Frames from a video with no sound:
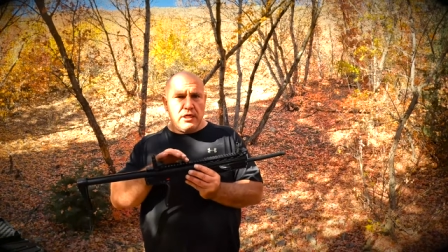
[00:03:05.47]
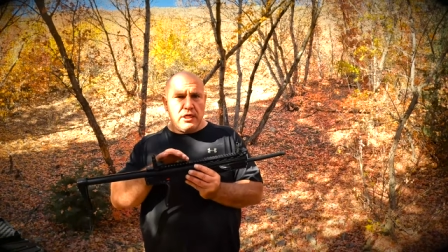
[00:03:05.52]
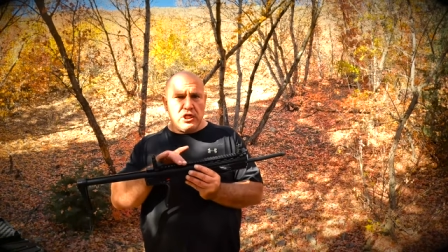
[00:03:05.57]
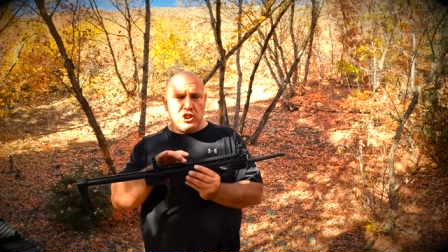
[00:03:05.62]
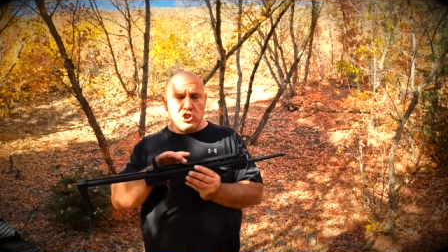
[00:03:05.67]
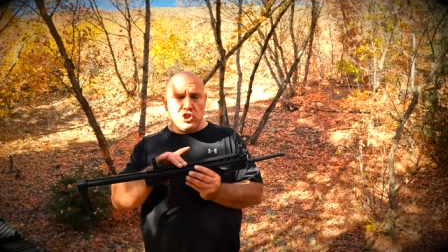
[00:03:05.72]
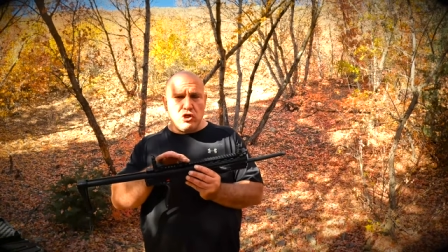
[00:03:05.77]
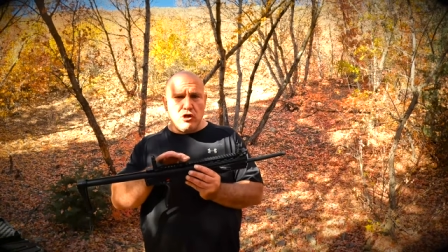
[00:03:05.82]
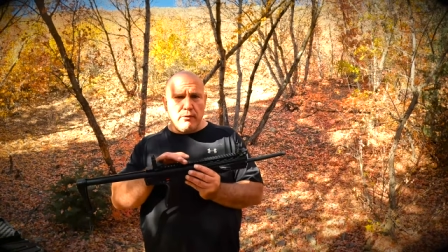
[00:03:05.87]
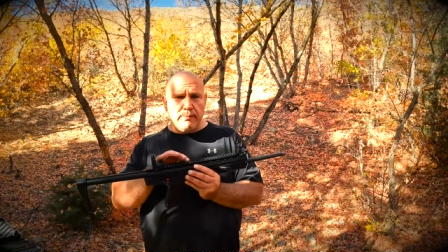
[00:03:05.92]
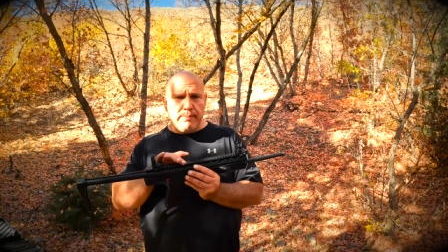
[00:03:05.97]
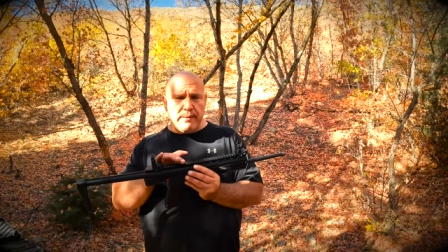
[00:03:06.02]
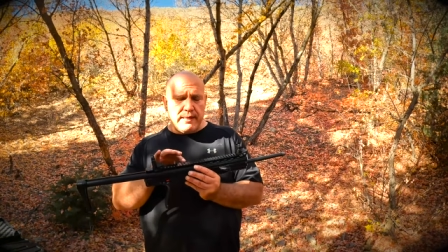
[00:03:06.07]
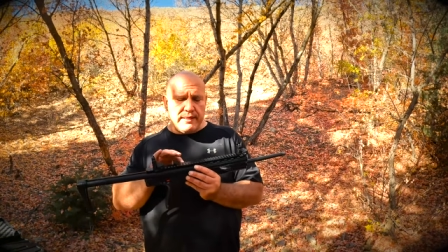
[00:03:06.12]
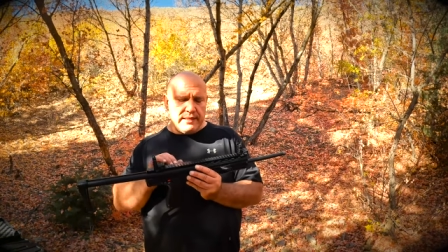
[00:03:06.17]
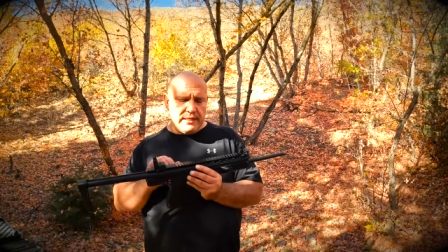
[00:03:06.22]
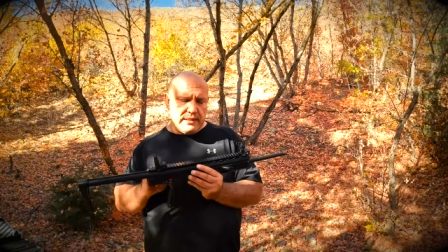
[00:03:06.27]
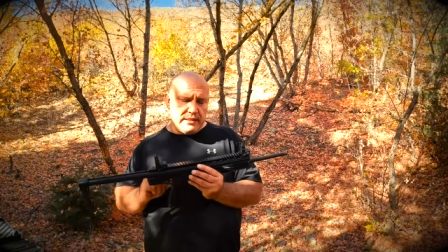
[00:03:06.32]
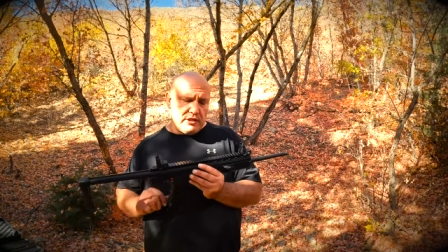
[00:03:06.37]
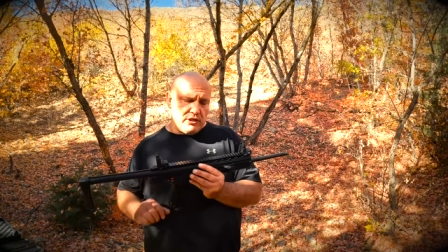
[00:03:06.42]
scope on
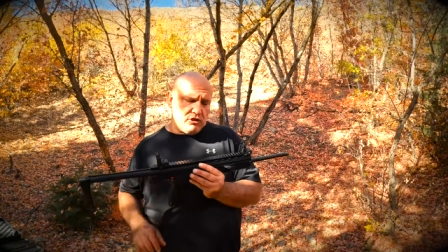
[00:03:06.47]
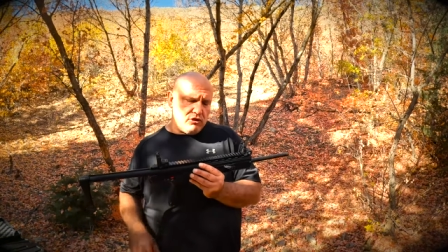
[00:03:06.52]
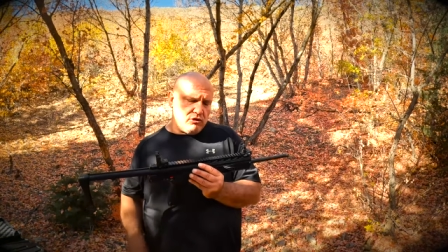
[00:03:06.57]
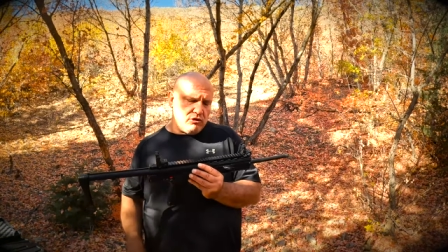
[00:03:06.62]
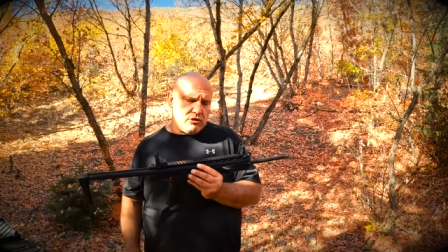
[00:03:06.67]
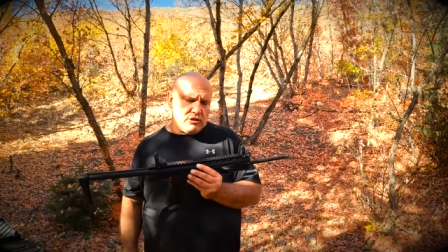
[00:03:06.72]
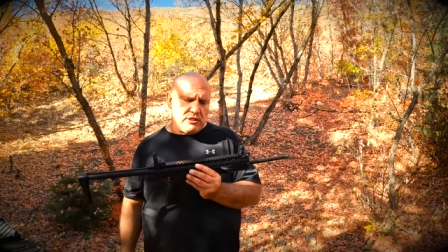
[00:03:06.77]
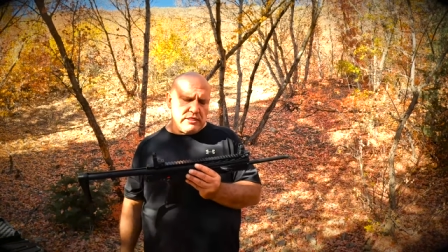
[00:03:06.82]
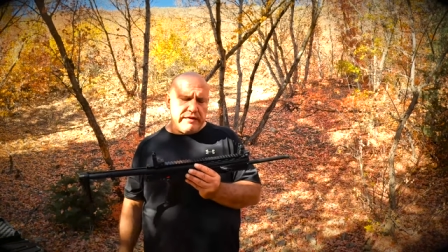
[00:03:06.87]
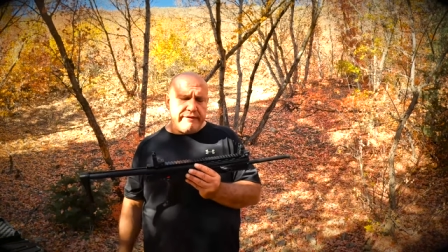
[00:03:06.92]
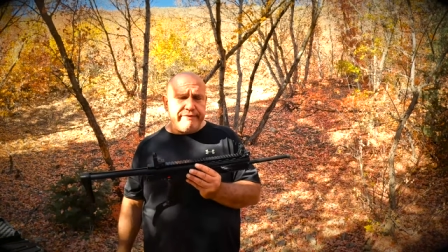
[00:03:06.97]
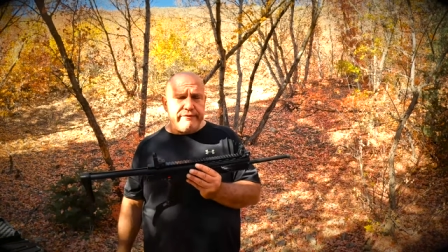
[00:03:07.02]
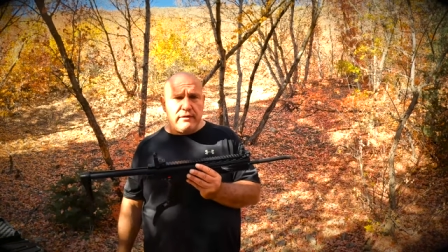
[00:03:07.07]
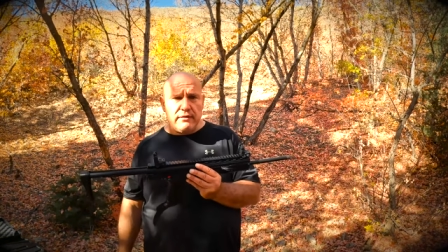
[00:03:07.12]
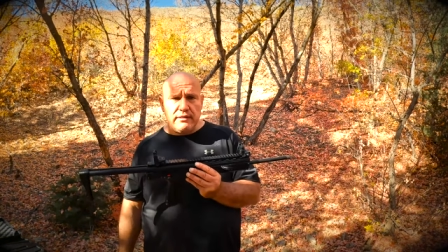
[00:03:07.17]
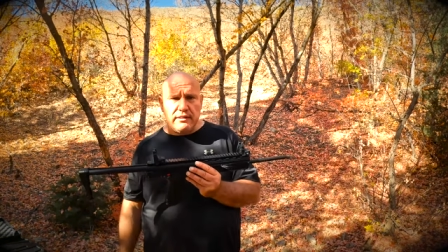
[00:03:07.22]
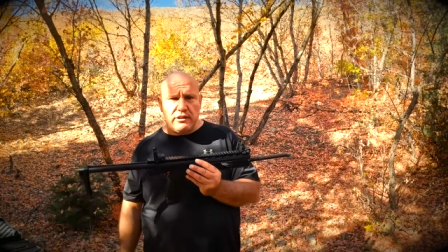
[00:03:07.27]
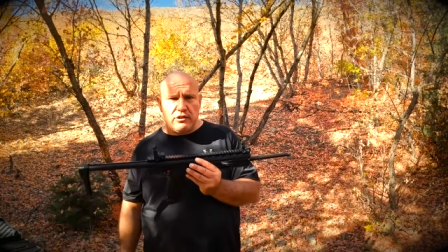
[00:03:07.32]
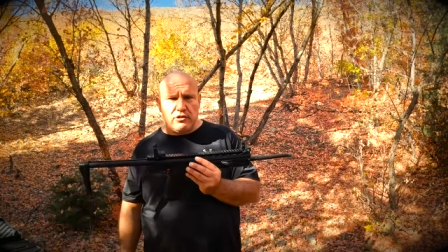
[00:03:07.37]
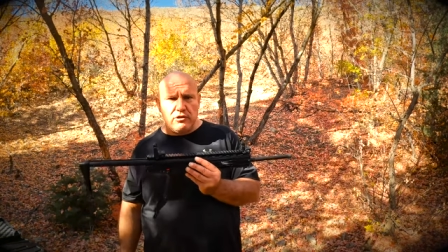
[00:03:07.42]
it, and you
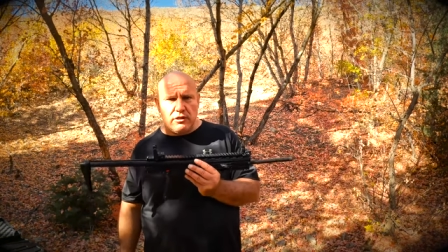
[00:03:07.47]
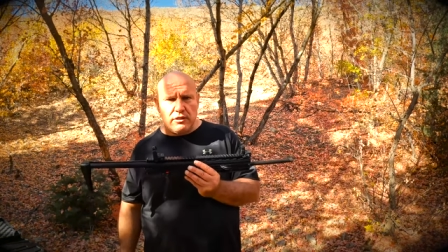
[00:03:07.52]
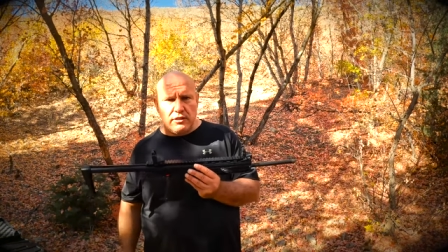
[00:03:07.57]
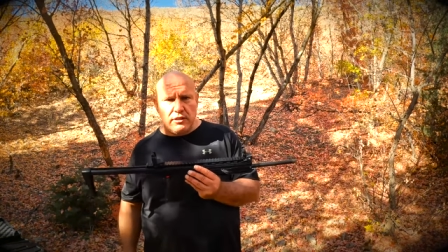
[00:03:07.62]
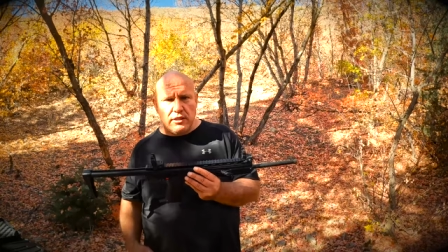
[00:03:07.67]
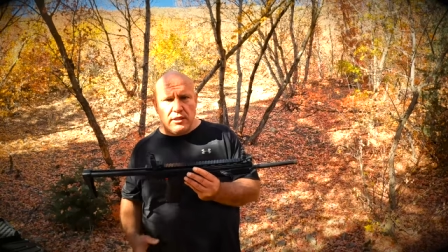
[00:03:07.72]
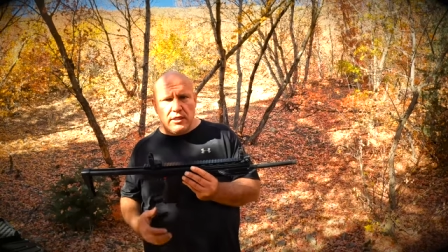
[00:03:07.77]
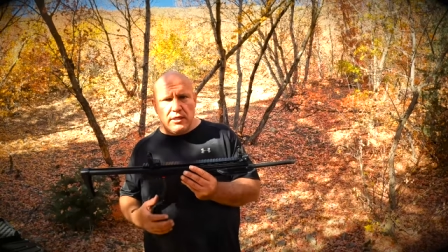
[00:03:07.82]
definitely could,